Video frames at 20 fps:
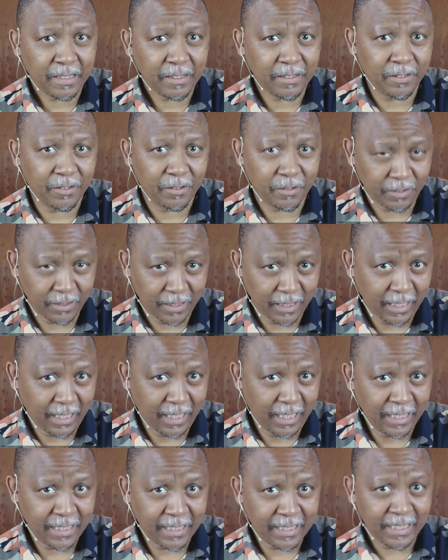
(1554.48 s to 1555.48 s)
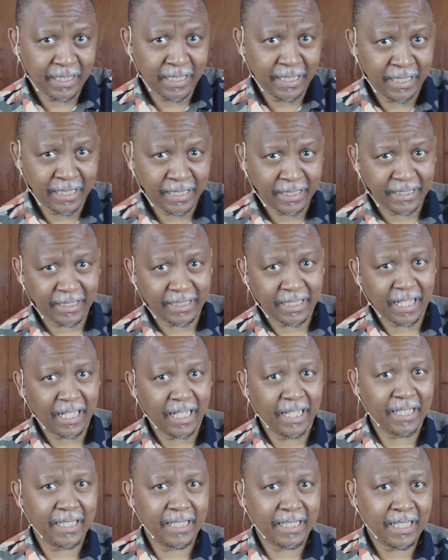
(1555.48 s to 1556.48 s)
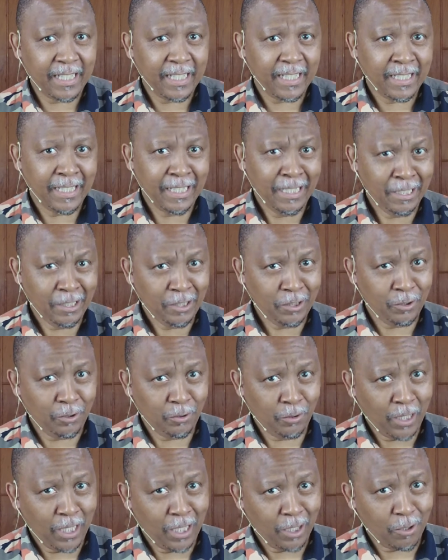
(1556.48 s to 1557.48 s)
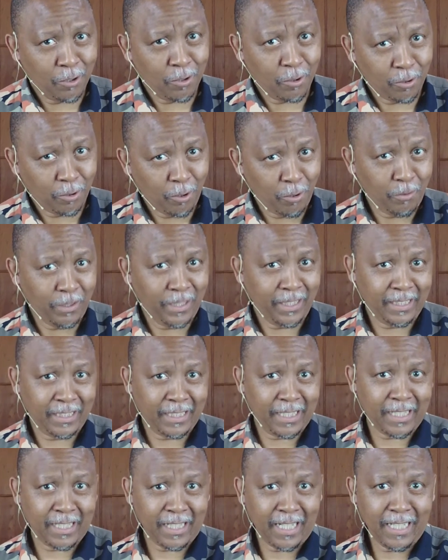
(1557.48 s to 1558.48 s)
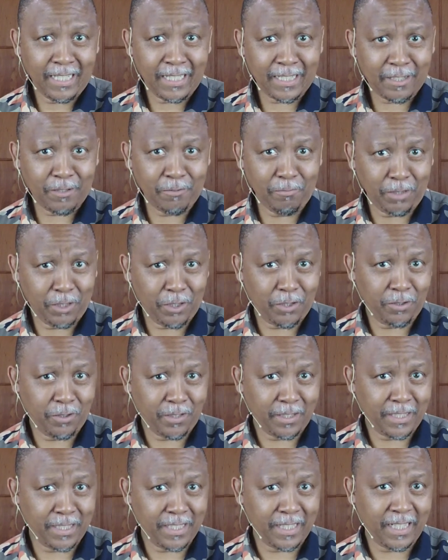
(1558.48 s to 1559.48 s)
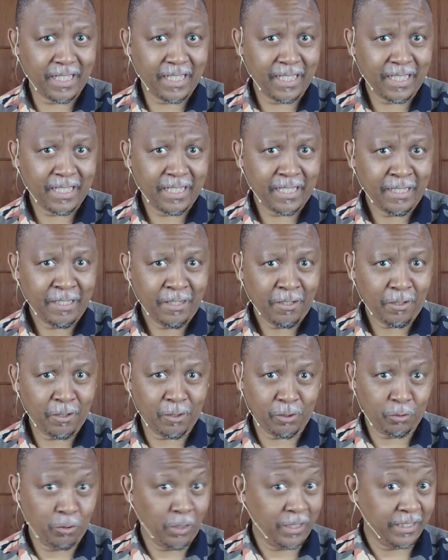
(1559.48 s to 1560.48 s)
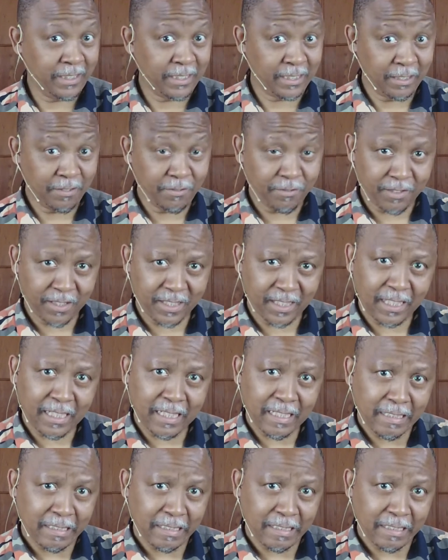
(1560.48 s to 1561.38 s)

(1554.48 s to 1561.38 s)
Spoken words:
Do you realize that either you are growing in Christ to maturity or you are drifting